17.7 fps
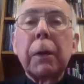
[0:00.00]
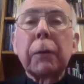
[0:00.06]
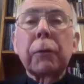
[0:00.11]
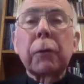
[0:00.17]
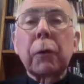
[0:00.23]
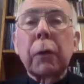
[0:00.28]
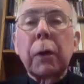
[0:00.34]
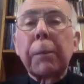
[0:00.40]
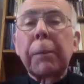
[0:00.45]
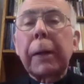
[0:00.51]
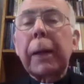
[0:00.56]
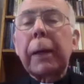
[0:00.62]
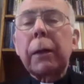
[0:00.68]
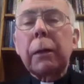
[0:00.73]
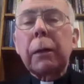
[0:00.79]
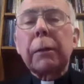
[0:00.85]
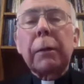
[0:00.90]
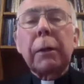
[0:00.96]
So, but
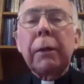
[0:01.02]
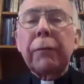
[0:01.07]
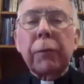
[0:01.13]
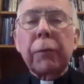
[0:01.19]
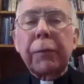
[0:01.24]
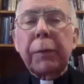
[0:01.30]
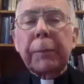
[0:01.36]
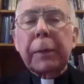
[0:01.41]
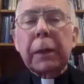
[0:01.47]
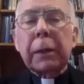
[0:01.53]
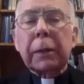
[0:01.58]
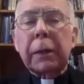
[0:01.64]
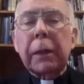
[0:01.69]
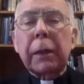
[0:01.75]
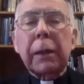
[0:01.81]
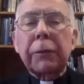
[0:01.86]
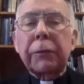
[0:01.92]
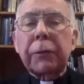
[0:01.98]
even from a little
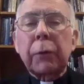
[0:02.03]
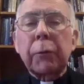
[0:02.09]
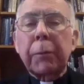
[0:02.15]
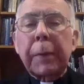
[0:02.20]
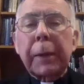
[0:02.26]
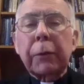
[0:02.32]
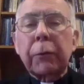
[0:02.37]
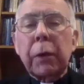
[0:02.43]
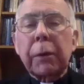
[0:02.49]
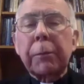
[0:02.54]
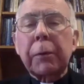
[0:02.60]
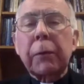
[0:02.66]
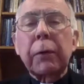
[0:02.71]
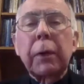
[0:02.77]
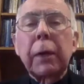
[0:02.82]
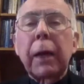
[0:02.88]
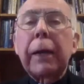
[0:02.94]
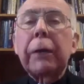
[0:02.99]
kid, I'd say with my
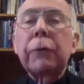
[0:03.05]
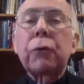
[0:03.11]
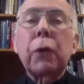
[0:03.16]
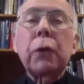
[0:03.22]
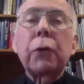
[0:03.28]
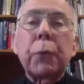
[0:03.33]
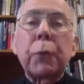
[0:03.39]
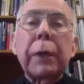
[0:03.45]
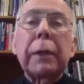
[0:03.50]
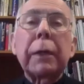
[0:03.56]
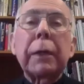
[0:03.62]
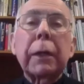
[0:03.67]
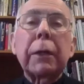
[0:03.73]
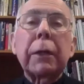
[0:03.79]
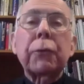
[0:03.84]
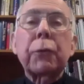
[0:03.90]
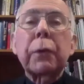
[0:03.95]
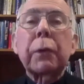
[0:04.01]
grandmother, I enjoyed reading
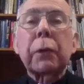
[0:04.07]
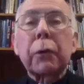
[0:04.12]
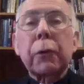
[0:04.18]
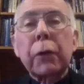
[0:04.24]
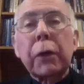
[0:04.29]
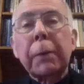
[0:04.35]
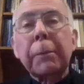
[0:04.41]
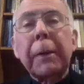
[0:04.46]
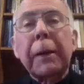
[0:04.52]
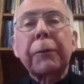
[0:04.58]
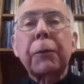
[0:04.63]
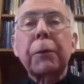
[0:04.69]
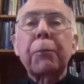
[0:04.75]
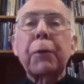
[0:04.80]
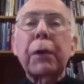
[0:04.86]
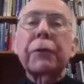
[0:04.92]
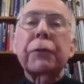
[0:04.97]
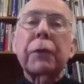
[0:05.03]
history and learning about the
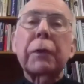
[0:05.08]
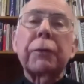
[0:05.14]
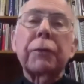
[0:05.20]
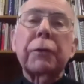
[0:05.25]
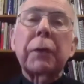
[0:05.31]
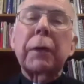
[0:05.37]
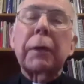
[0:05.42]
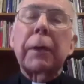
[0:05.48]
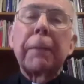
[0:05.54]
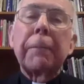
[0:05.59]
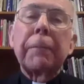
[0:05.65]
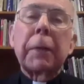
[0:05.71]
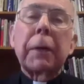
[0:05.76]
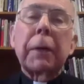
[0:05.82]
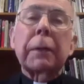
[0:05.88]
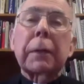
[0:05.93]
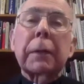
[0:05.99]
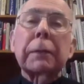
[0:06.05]
presidents and
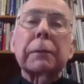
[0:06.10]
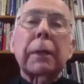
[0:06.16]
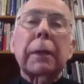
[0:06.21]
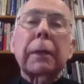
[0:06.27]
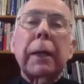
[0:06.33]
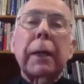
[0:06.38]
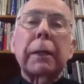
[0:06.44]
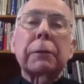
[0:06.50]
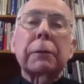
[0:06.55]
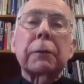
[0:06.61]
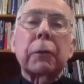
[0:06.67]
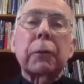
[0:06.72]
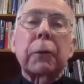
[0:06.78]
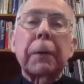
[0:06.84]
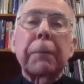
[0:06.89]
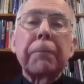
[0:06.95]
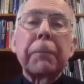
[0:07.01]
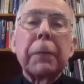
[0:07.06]
things like that.
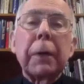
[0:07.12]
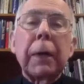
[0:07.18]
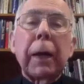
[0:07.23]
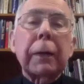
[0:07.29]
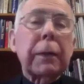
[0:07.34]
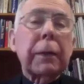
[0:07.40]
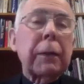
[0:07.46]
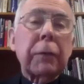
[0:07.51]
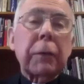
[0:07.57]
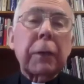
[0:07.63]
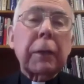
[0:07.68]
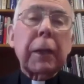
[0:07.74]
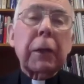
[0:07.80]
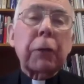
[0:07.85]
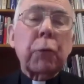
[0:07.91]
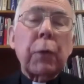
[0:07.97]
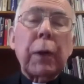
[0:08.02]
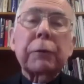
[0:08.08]
So I could think
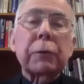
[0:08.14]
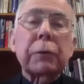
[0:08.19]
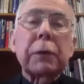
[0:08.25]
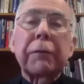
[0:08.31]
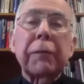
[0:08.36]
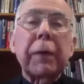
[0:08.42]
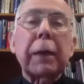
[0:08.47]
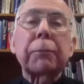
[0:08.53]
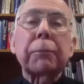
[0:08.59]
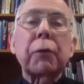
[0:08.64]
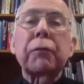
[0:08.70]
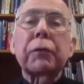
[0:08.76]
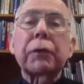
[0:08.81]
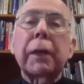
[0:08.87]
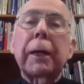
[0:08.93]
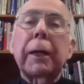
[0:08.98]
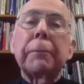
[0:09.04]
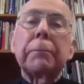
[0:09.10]
that gradually developed over
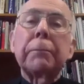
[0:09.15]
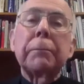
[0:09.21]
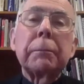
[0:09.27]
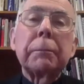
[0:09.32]
time.